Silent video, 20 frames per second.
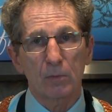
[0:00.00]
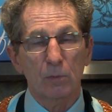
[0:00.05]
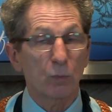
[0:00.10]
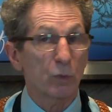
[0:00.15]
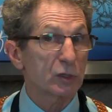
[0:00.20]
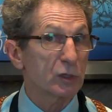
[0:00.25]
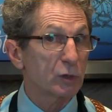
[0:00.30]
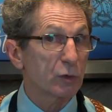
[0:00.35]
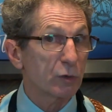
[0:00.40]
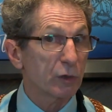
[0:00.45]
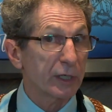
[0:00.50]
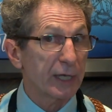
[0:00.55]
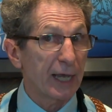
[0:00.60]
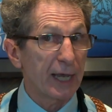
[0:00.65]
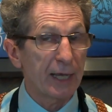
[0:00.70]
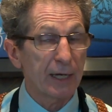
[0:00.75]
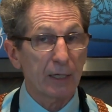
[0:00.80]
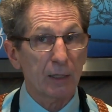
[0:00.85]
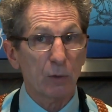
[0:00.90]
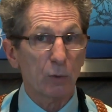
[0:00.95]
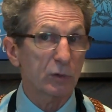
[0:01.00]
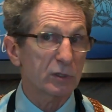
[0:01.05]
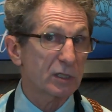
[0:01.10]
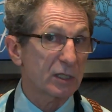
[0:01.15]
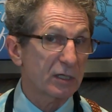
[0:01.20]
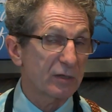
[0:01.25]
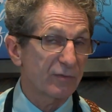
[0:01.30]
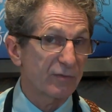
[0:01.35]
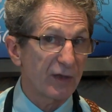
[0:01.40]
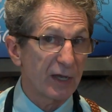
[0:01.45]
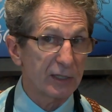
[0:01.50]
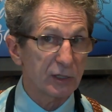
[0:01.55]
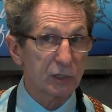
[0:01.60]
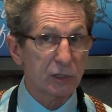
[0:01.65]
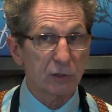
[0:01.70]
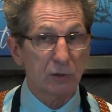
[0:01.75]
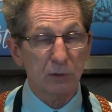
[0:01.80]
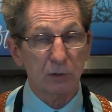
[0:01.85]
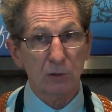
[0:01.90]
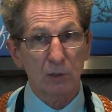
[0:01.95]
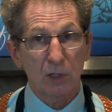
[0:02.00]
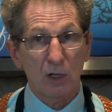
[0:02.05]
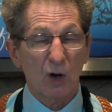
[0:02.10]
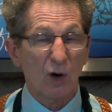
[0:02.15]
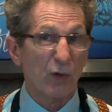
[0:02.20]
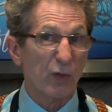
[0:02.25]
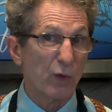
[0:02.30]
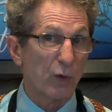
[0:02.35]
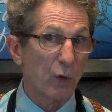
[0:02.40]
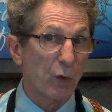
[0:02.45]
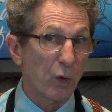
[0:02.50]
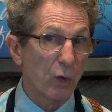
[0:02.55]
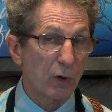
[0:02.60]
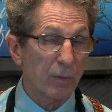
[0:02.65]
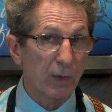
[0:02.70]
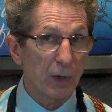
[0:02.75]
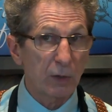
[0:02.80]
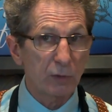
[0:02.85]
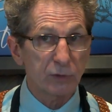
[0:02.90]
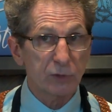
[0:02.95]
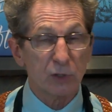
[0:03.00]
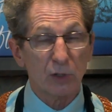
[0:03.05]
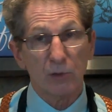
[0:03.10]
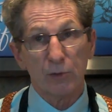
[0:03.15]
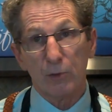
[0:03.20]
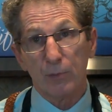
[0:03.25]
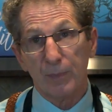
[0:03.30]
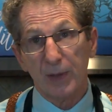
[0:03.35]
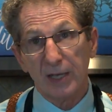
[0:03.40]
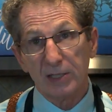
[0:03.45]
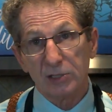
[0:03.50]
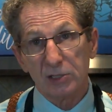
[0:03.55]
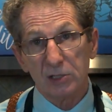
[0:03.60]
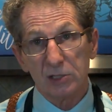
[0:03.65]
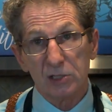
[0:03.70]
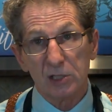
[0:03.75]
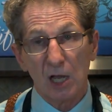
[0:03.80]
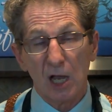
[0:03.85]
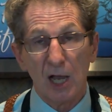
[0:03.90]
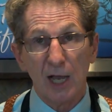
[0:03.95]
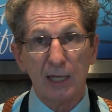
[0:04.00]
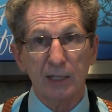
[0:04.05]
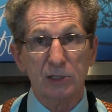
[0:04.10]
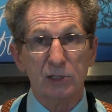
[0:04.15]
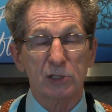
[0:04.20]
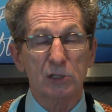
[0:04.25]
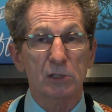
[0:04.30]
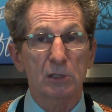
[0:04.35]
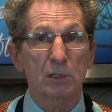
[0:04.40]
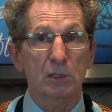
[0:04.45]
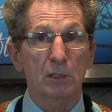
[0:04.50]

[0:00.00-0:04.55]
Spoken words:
Was it organic? Was it conventional? Are there hormones? Are there pesticides?